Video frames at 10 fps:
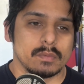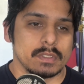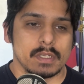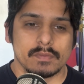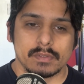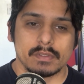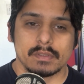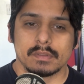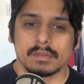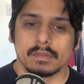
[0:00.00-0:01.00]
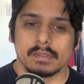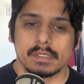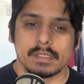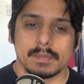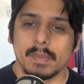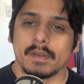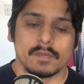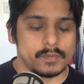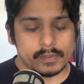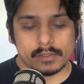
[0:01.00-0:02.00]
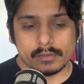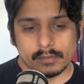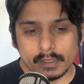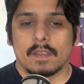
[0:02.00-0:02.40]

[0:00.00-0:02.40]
whichever is better for you.